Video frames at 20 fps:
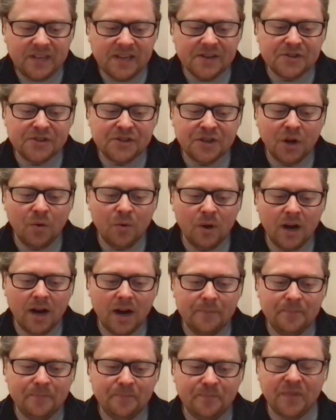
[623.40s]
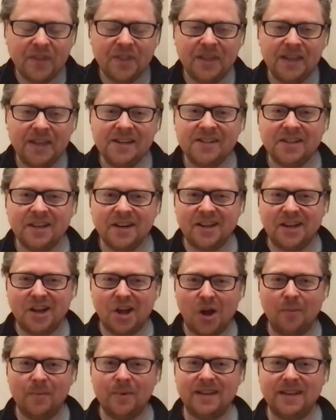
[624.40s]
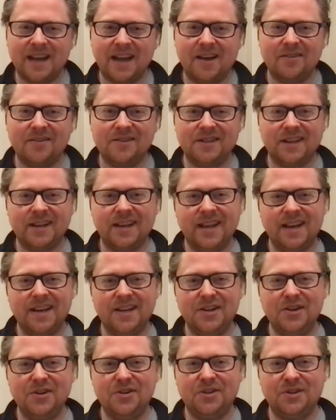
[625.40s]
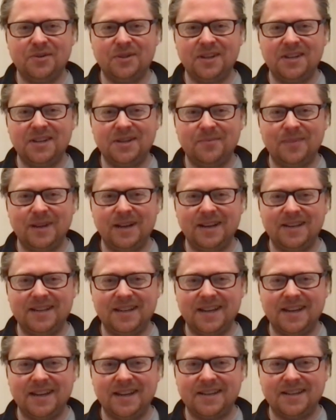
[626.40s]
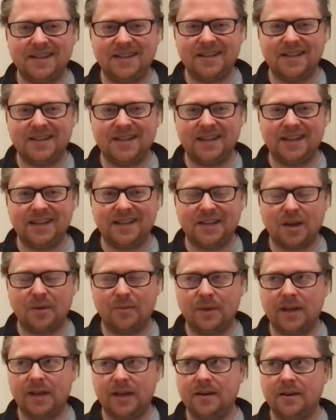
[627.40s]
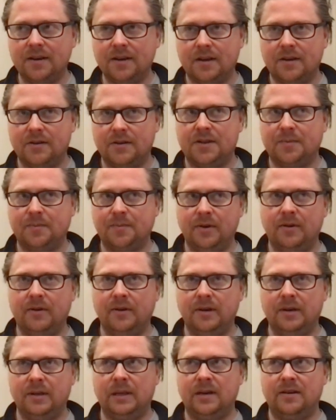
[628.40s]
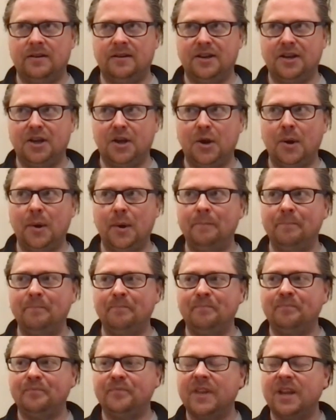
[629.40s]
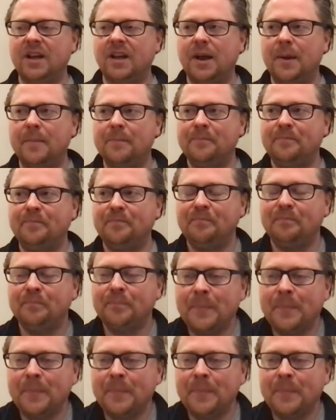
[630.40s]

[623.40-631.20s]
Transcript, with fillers: so um, things started calming down, started getting used to these abilities and these things coming in and kind of spirit and da da da. Um, um,